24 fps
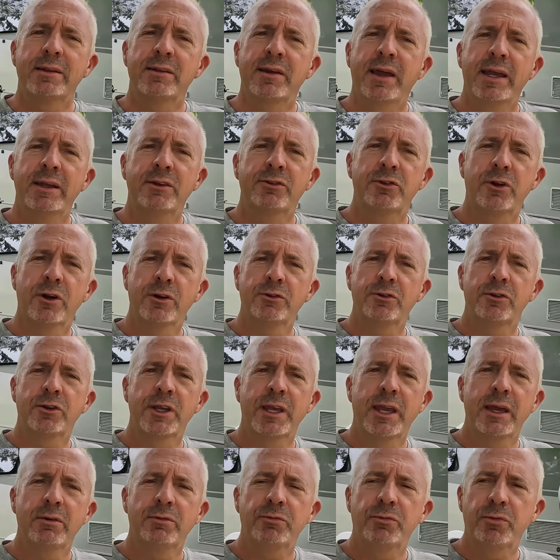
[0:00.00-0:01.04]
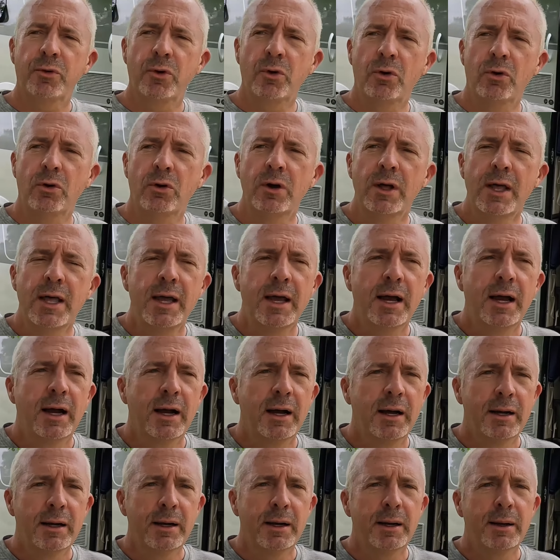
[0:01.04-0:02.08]
tank starts to get full,
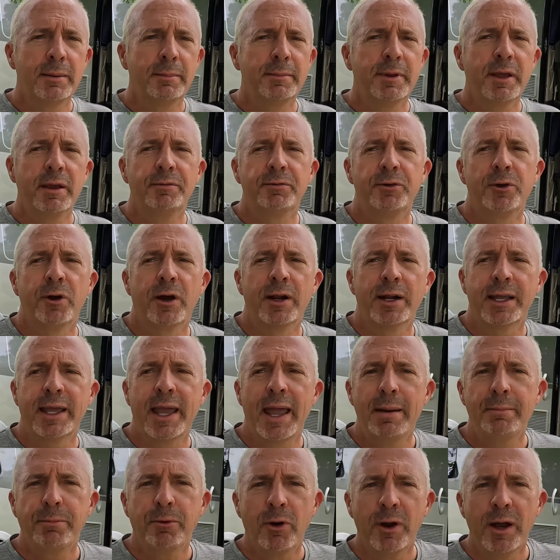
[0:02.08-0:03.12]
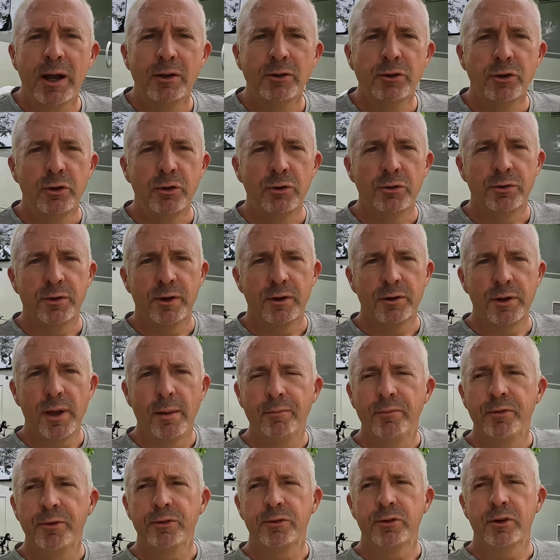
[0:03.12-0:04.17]
if you're at a campground, you use their
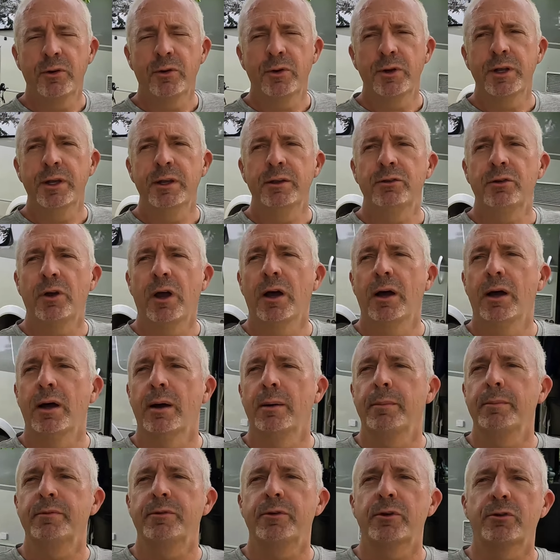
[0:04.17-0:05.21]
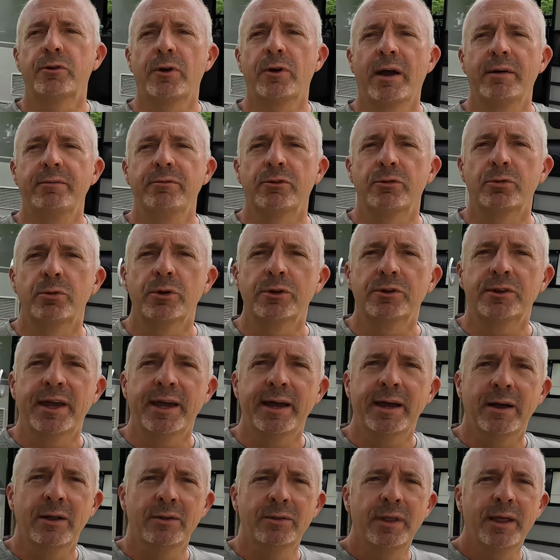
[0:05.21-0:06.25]
dump facilities. If you're driving through a
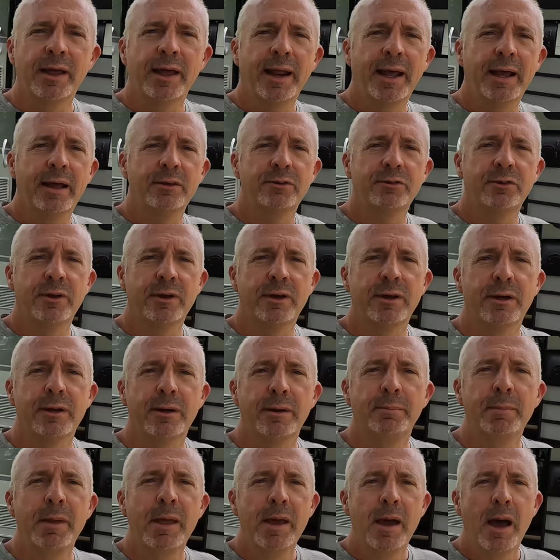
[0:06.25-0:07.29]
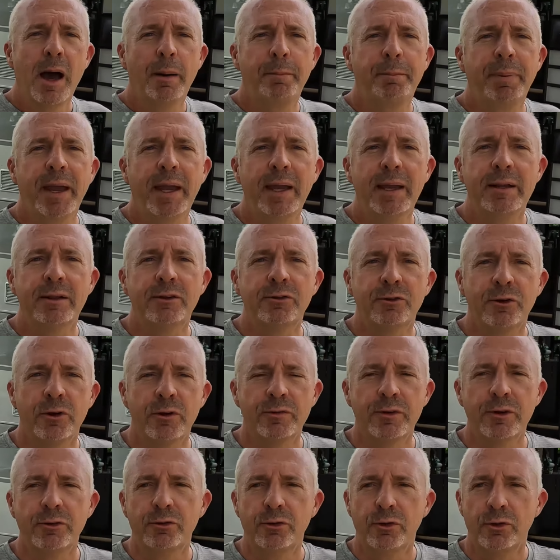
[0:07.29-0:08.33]
town that has a paid
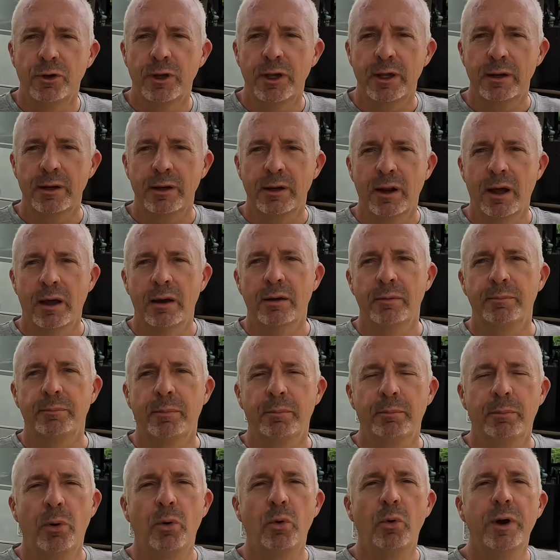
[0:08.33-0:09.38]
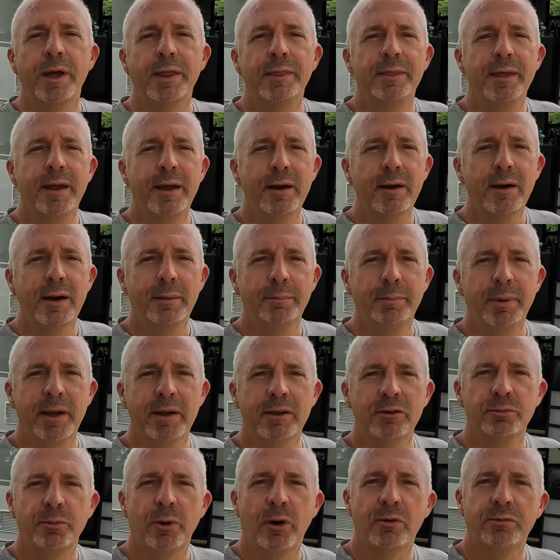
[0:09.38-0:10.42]
service, you can pull in there and pay
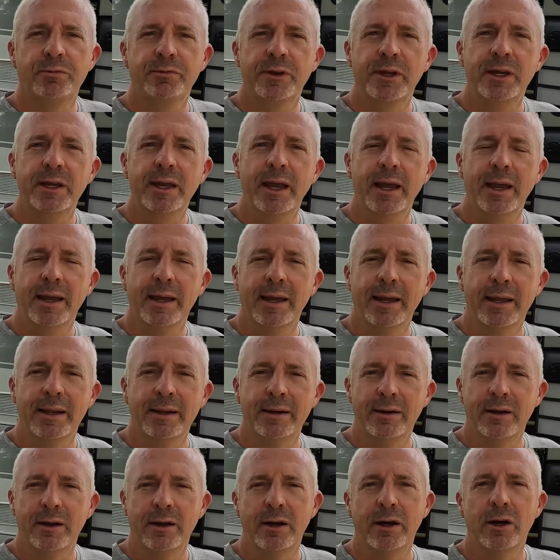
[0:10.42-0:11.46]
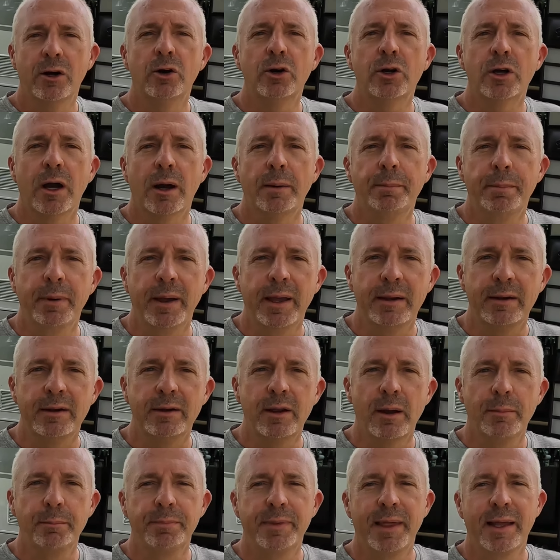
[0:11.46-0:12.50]
a small fee and hook up and
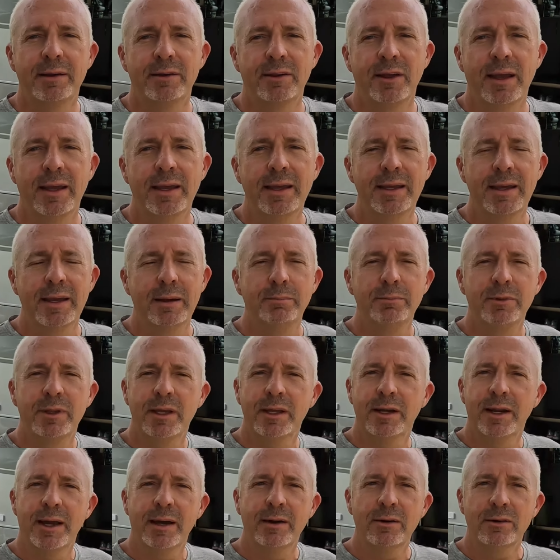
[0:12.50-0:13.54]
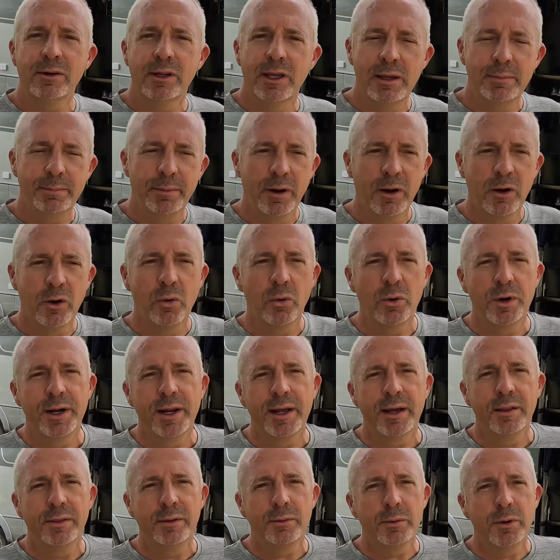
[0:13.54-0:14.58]
dump that tank, empty it out, and keep on going
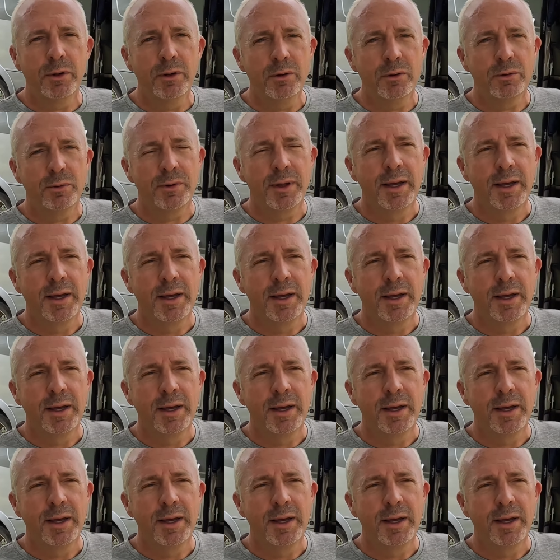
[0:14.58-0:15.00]
down the road.